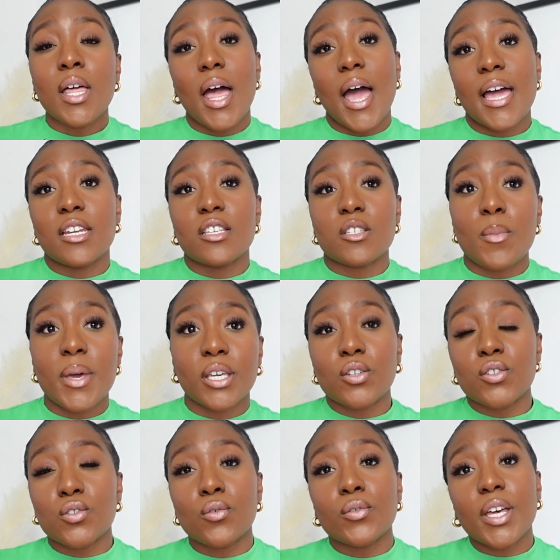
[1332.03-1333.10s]
and it's making
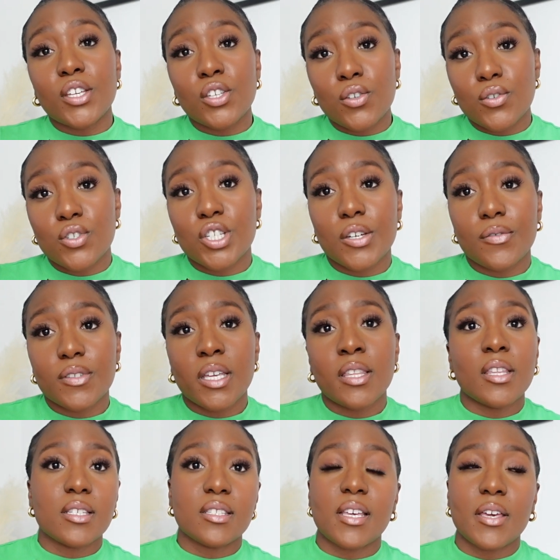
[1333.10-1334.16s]
sure that you shift in
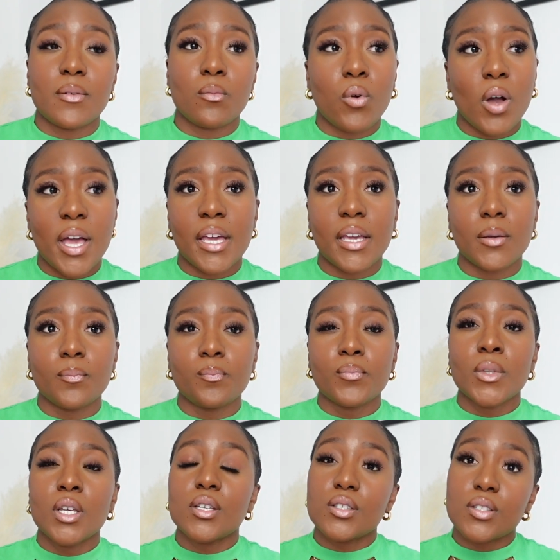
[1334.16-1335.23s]
the same way.
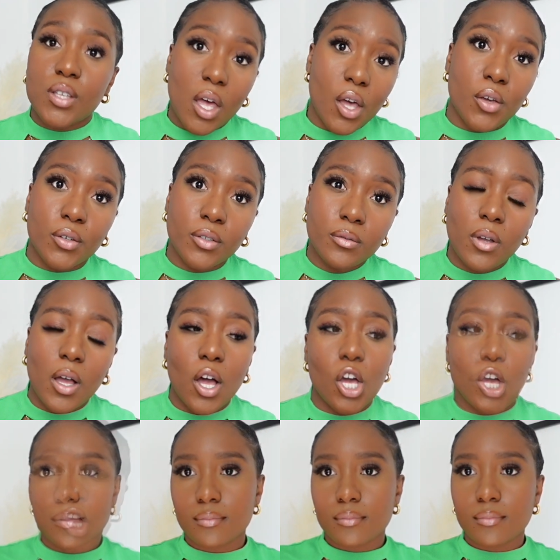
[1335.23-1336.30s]
So I hope.